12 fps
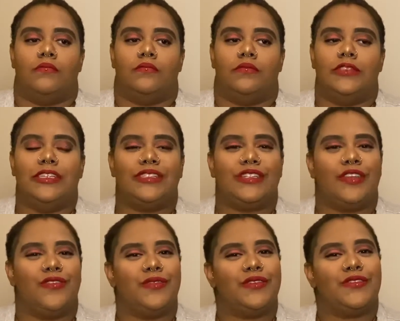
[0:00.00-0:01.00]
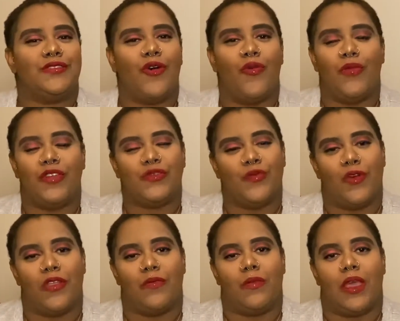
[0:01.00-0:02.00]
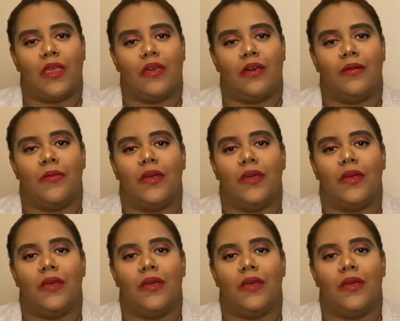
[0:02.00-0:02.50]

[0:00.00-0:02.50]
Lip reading: This channel is so much more than makeup.